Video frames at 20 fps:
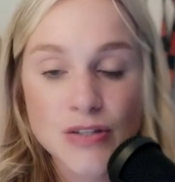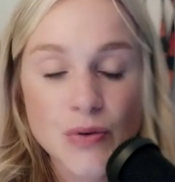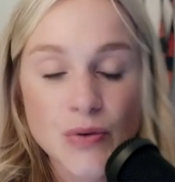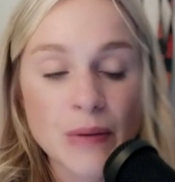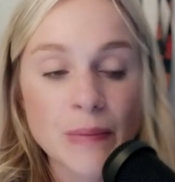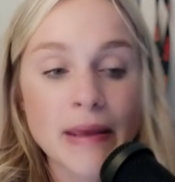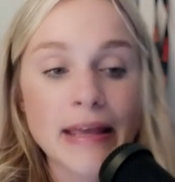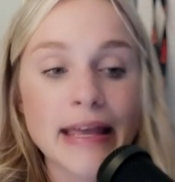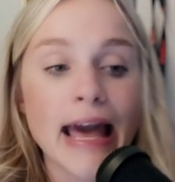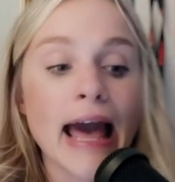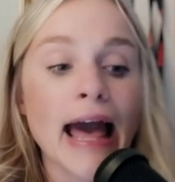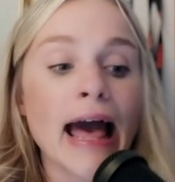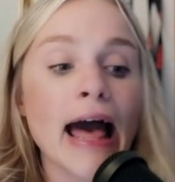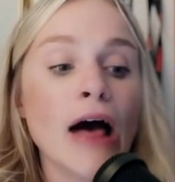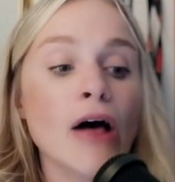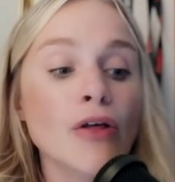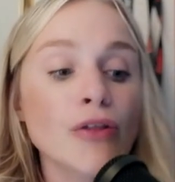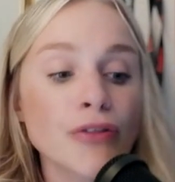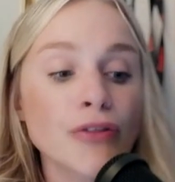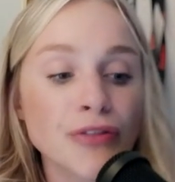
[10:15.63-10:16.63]
you want to make
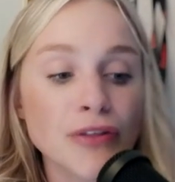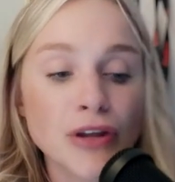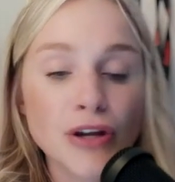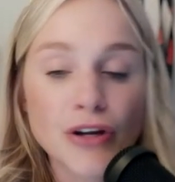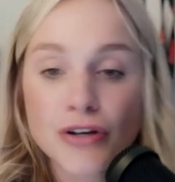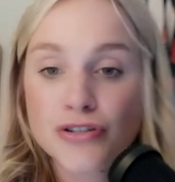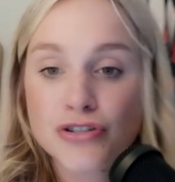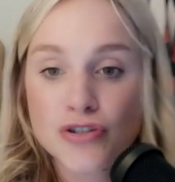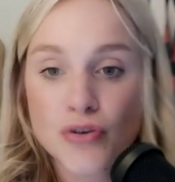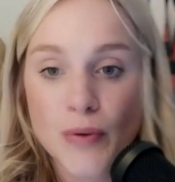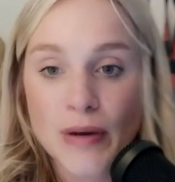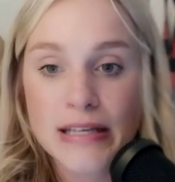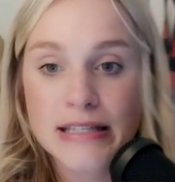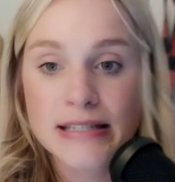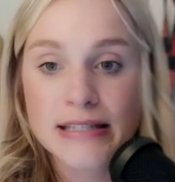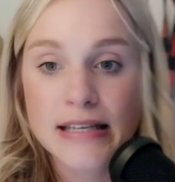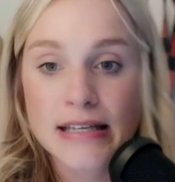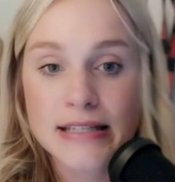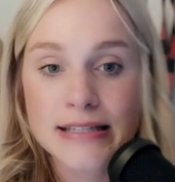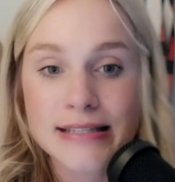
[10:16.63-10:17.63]
healthier
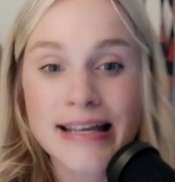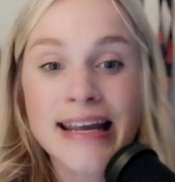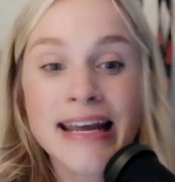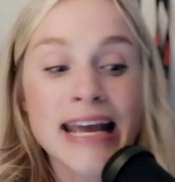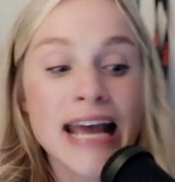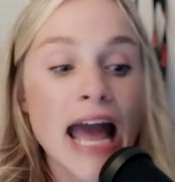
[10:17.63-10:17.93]
choices,